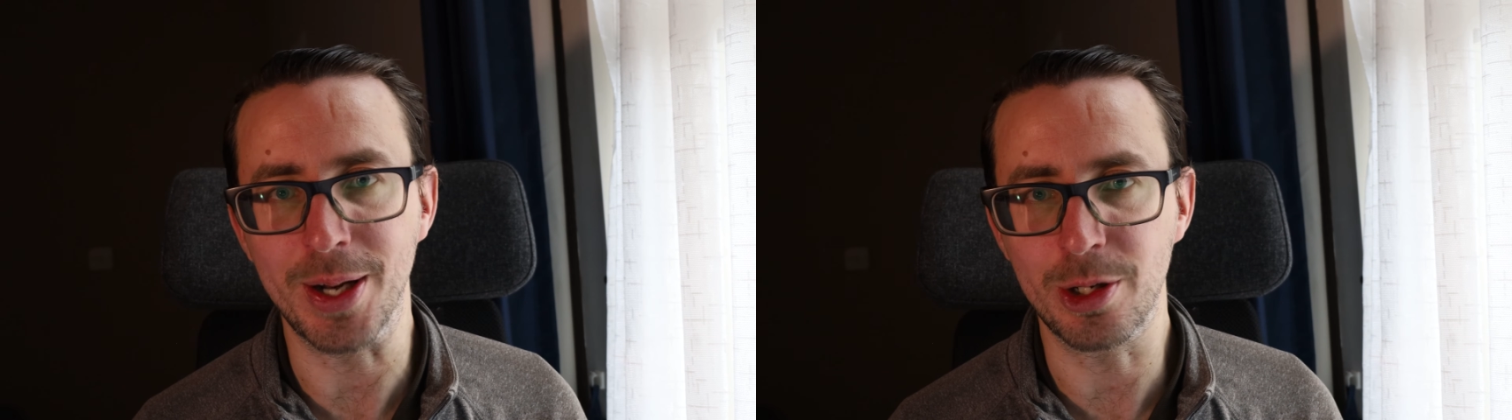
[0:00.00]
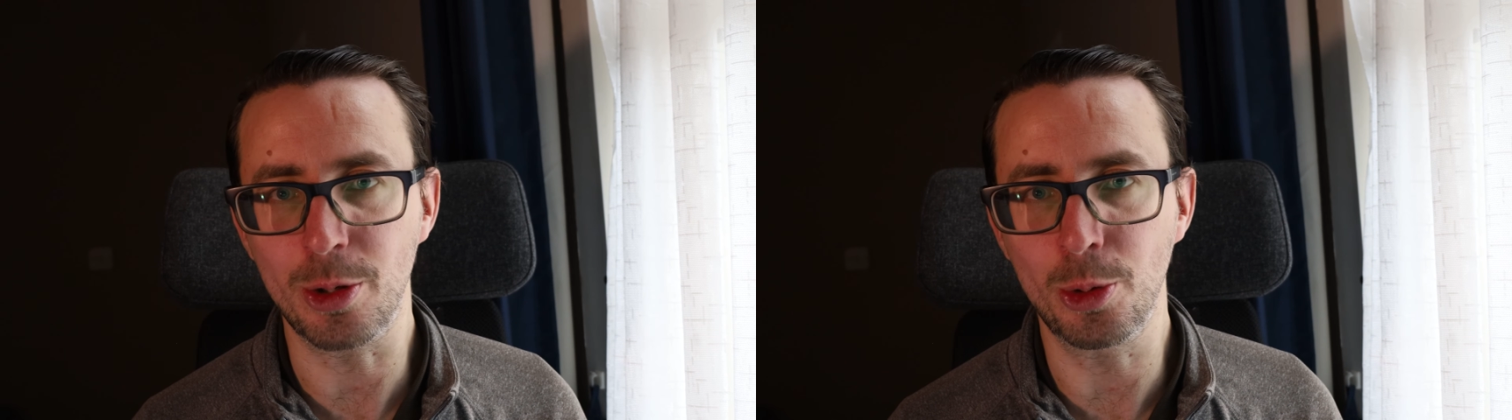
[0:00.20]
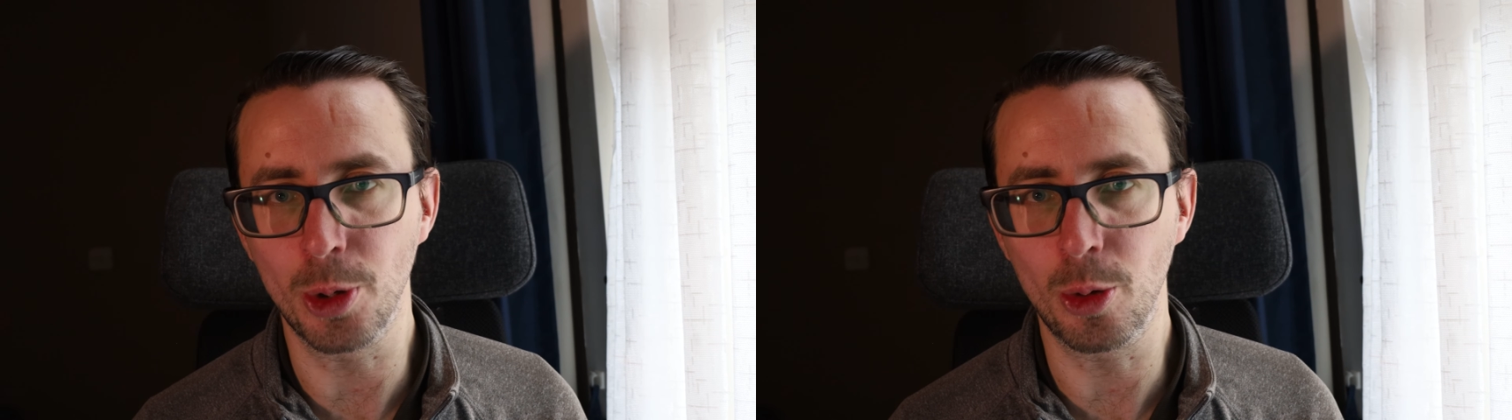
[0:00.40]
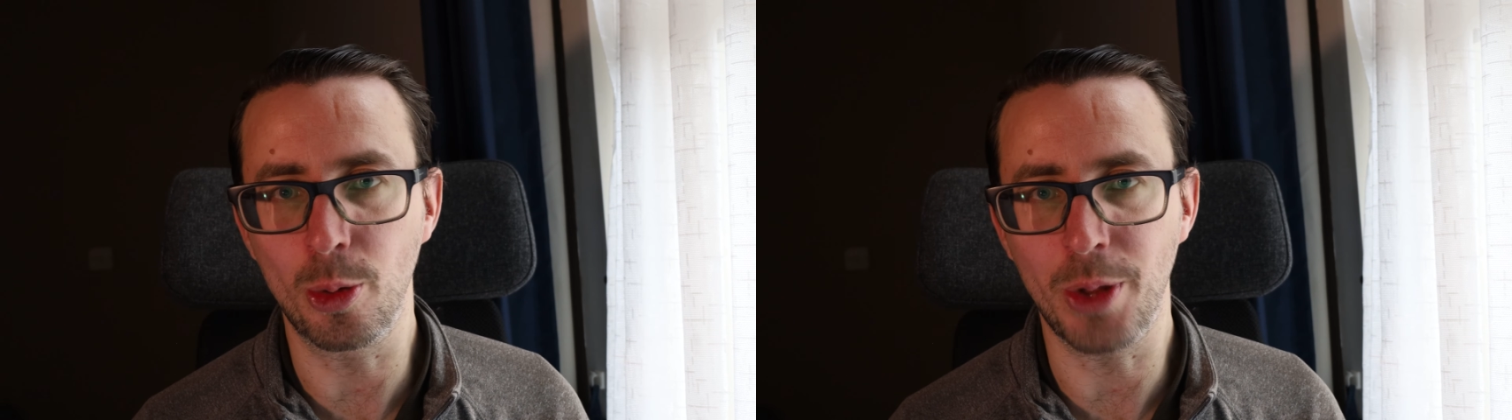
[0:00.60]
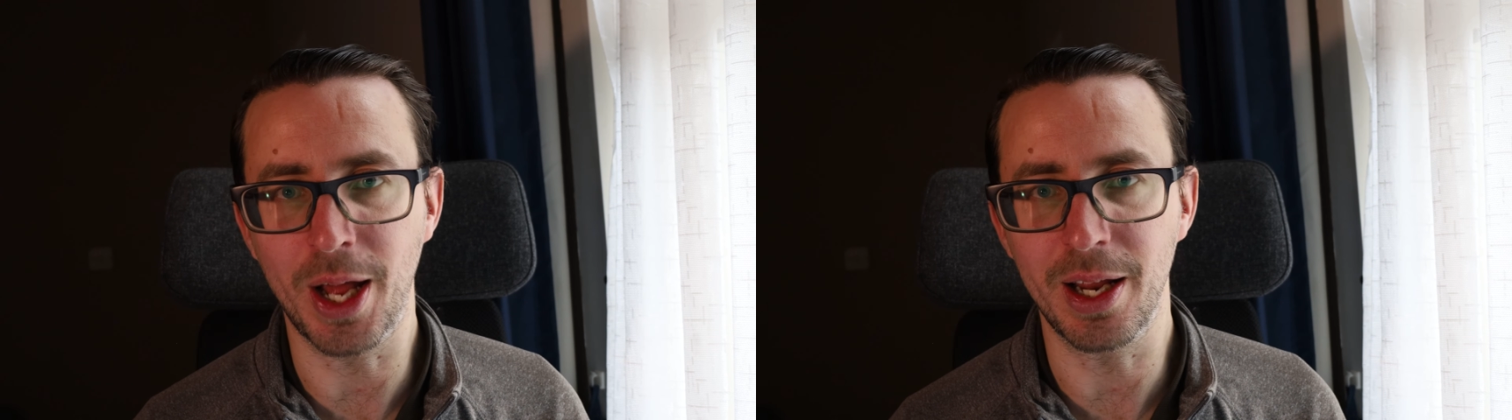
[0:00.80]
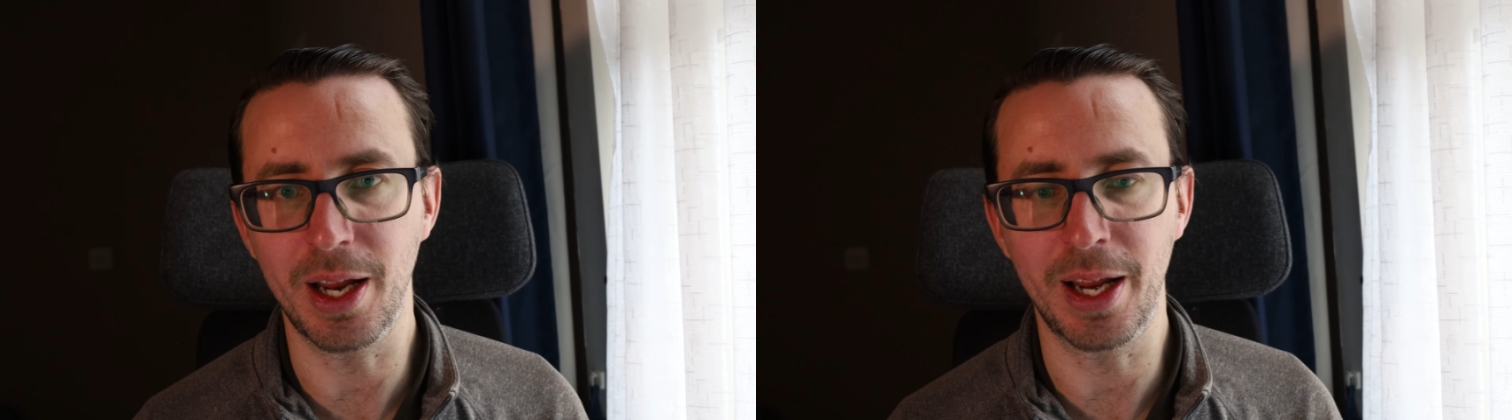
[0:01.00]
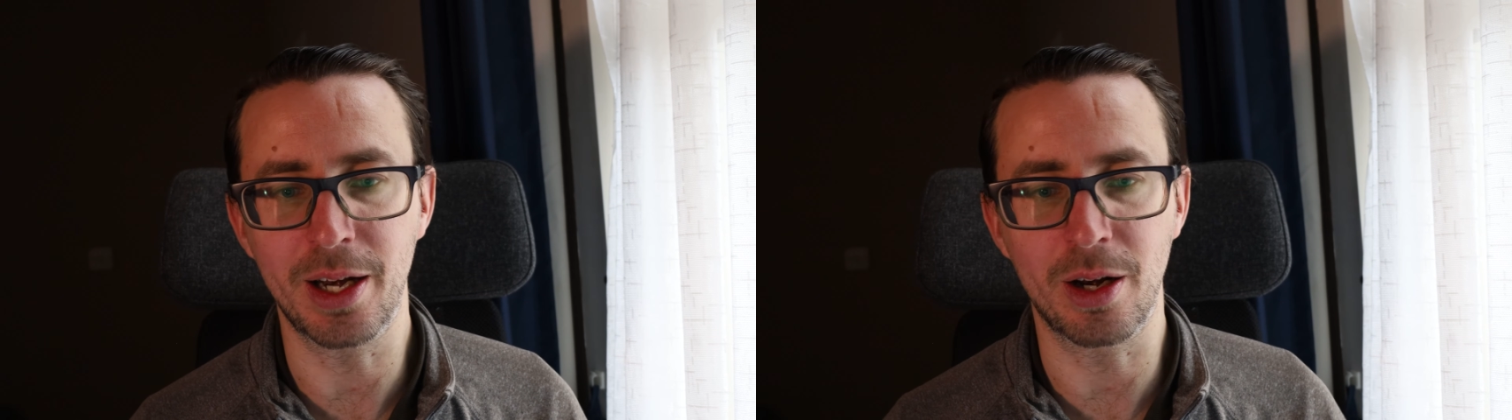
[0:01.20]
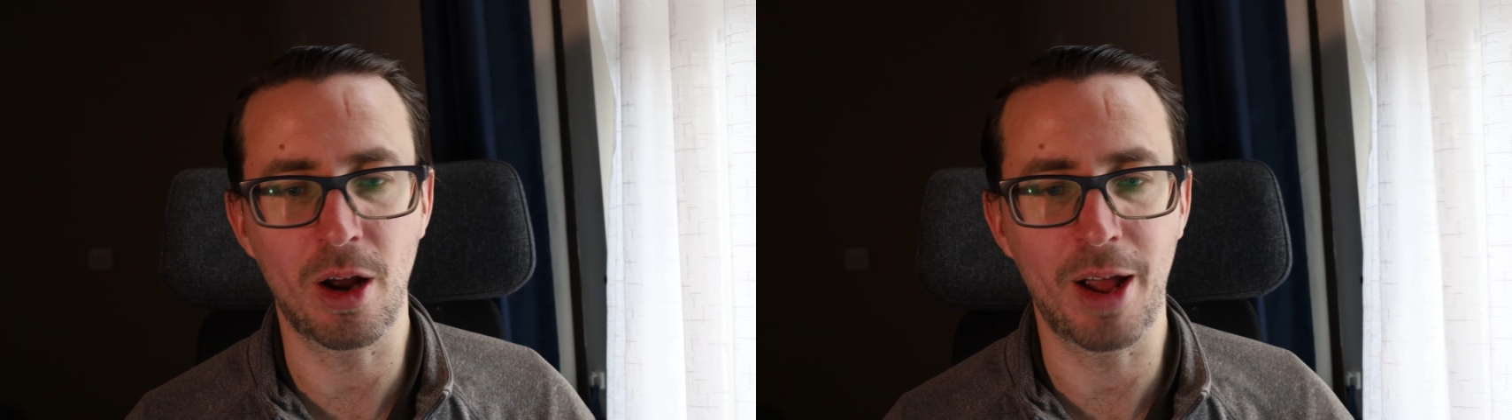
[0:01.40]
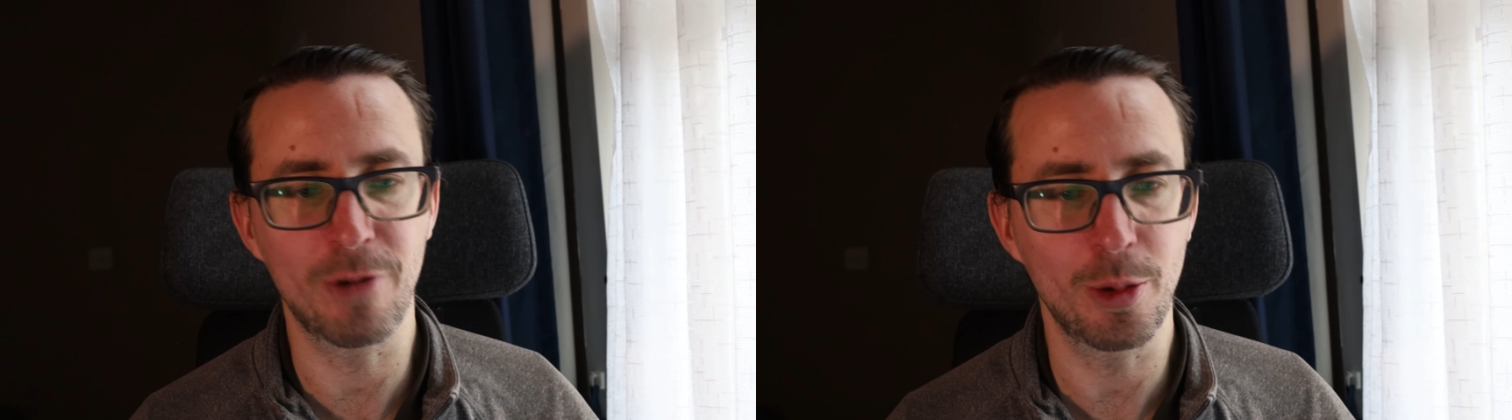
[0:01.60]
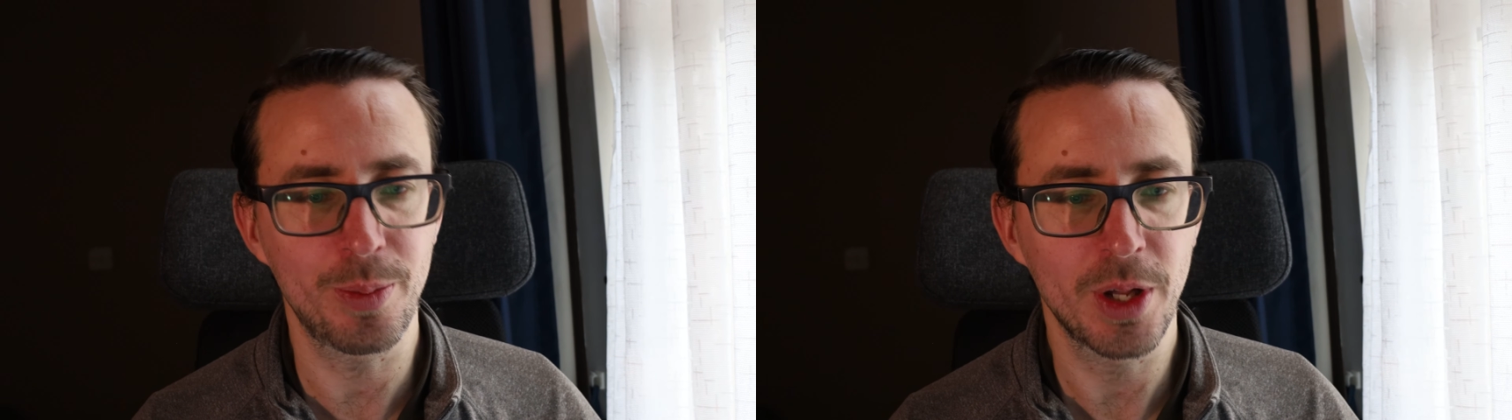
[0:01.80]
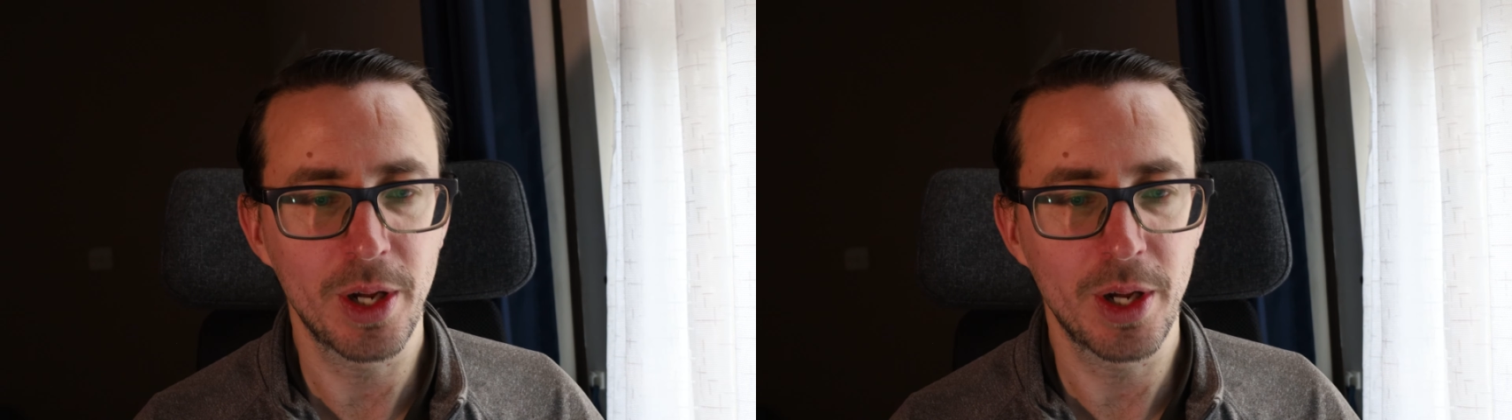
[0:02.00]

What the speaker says: do all that in Lightroom.